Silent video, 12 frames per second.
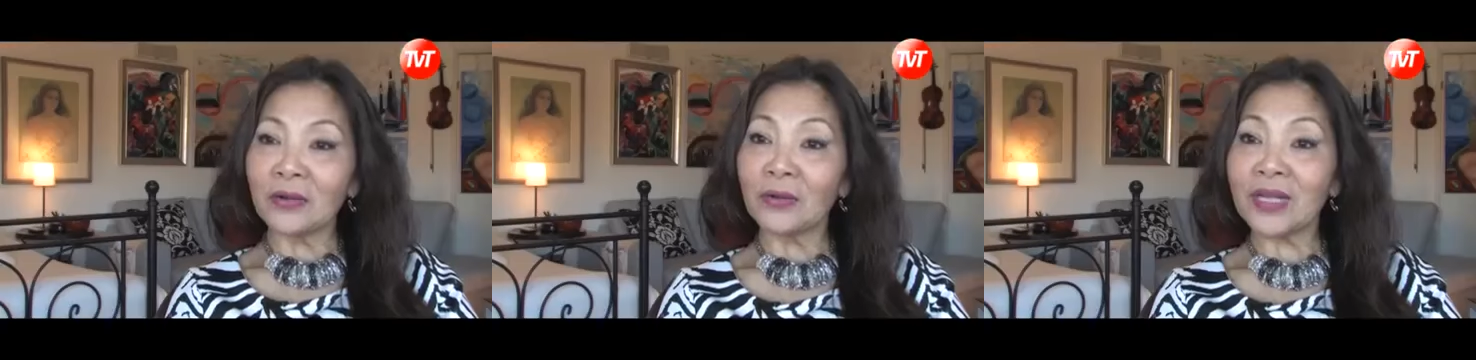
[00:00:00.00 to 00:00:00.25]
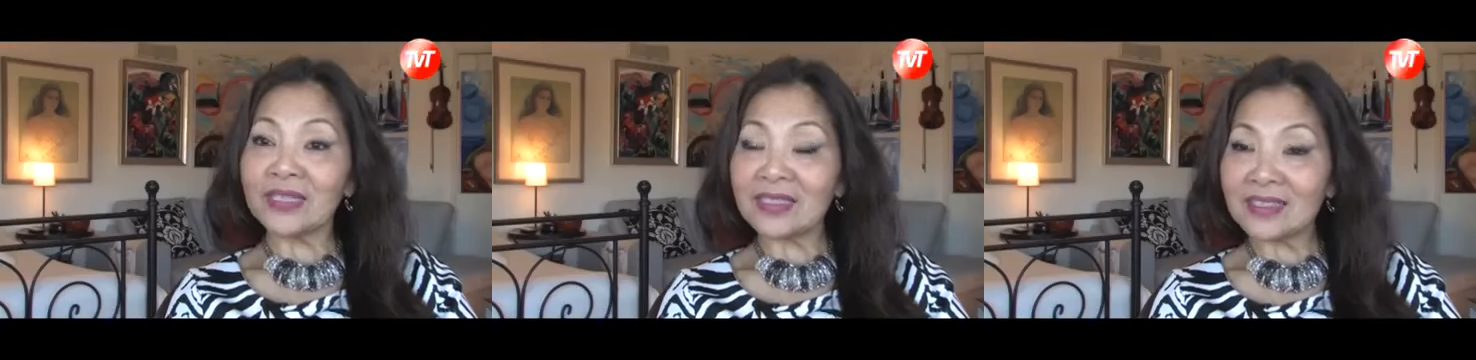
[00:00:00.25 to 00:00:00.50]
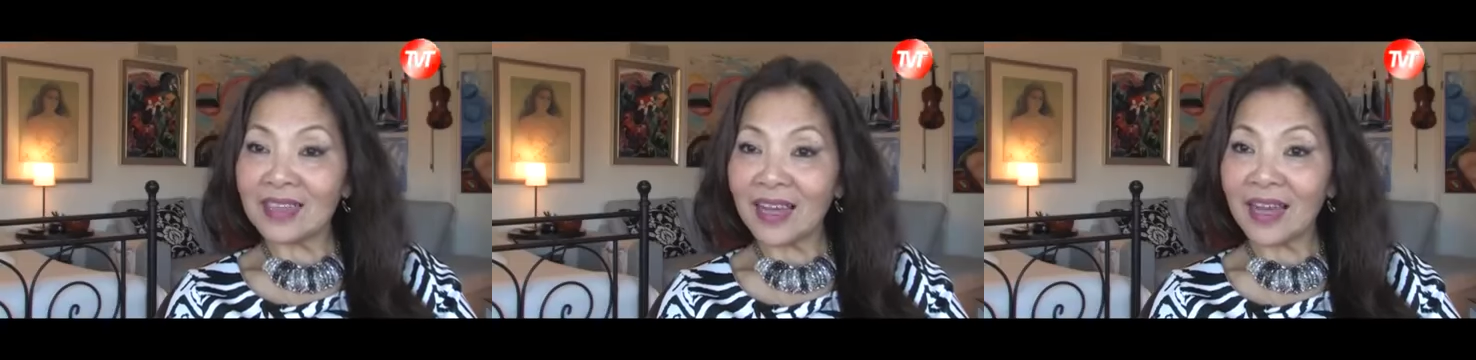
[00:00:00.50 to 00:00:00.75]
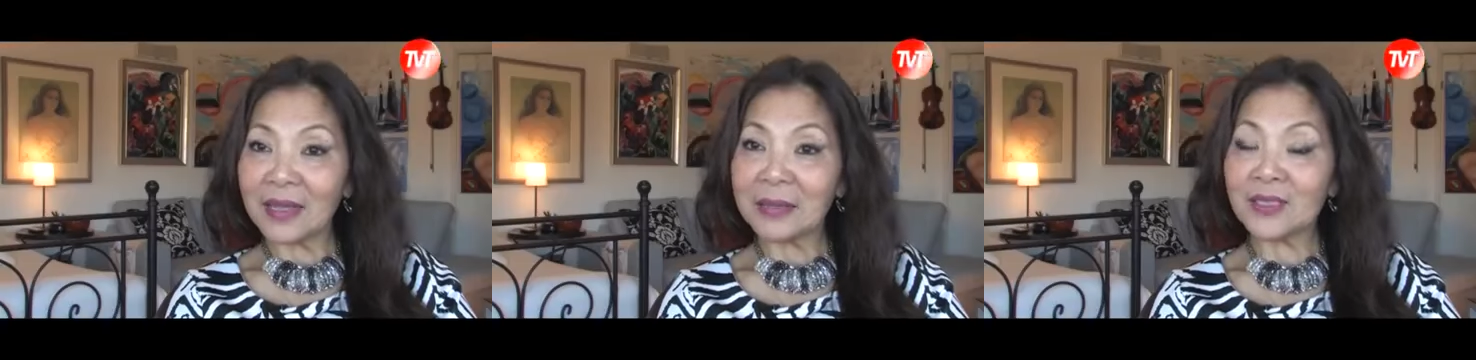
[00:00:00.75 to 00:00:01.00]
winter
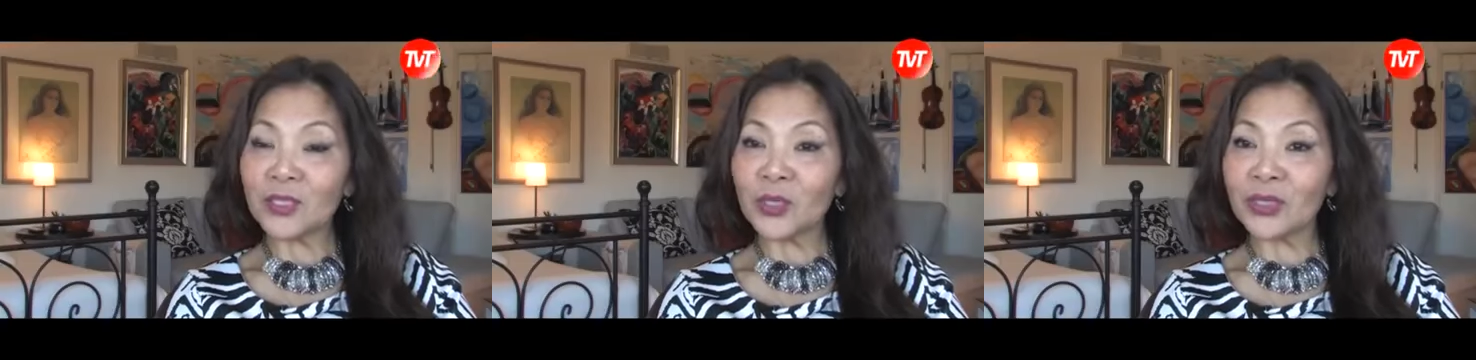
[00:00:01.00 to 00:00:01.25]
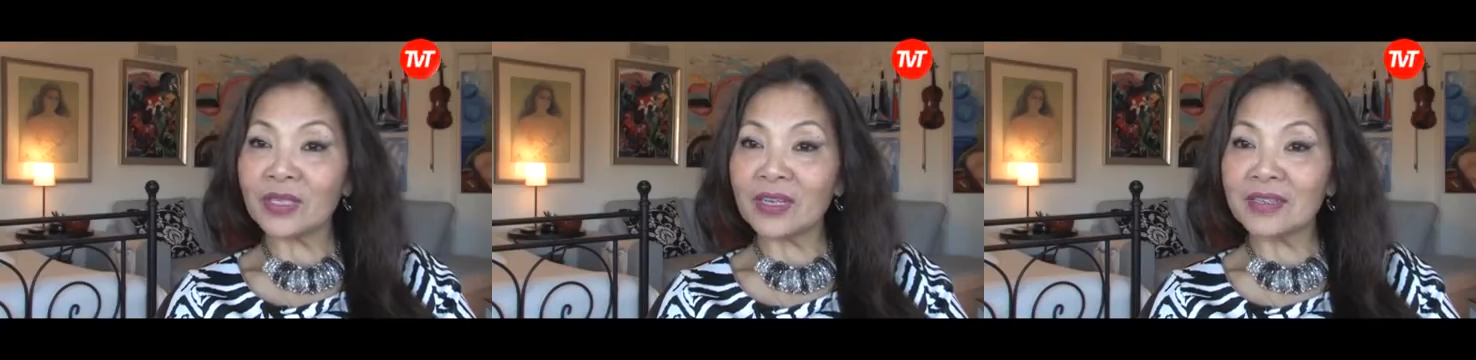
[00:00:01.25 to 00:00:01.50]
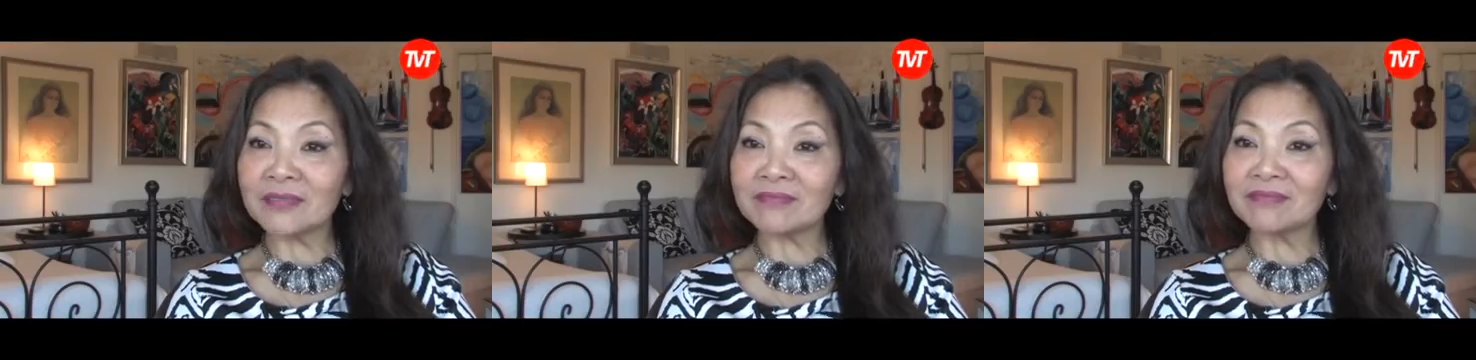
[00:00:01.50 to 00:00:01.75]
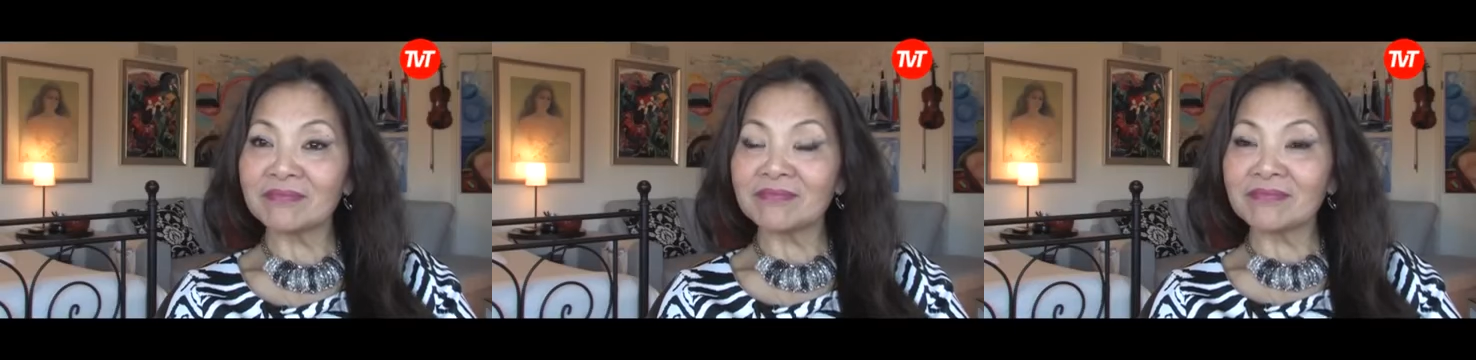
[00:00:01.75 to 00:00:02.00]
time in Sweden,
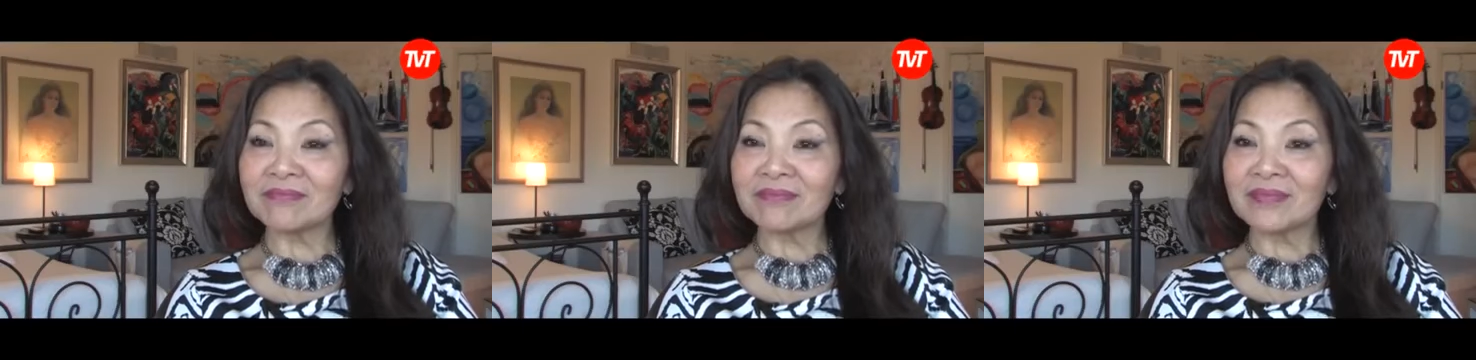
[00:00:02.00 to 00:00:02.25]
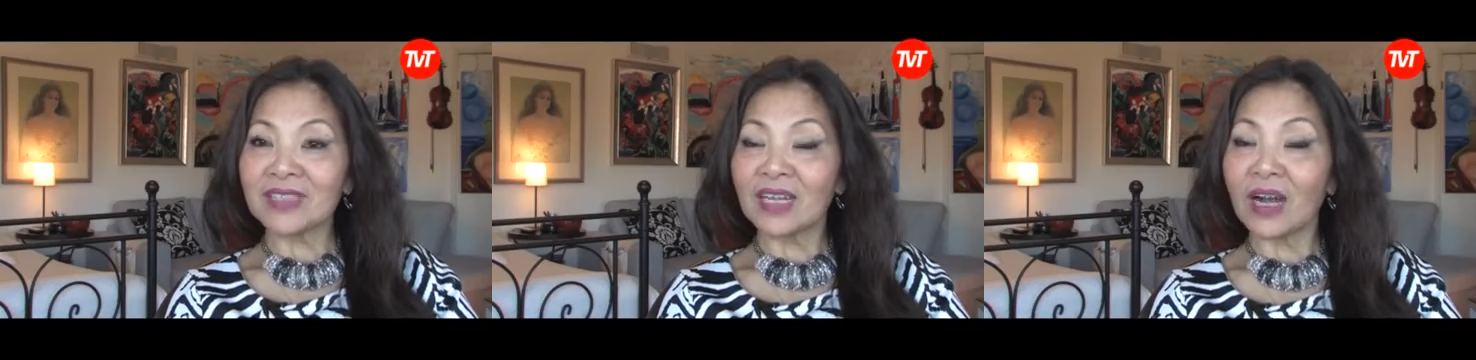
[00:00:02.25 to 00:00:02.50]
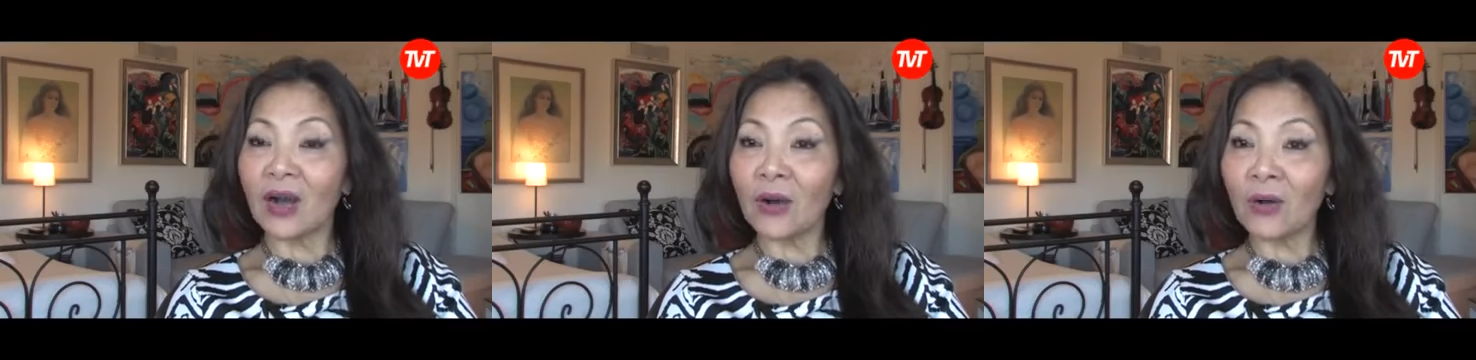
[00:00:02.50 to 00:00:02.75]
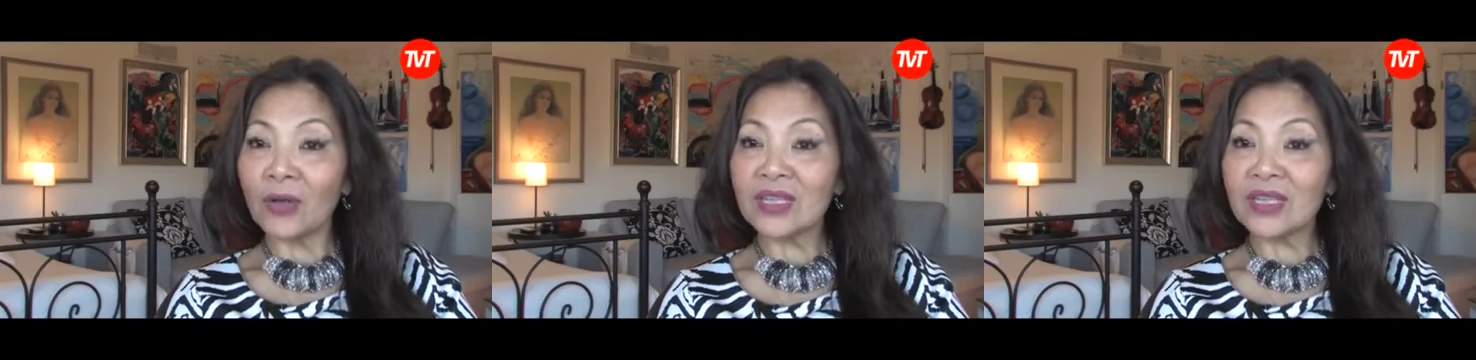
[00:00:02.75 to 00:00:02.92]
cold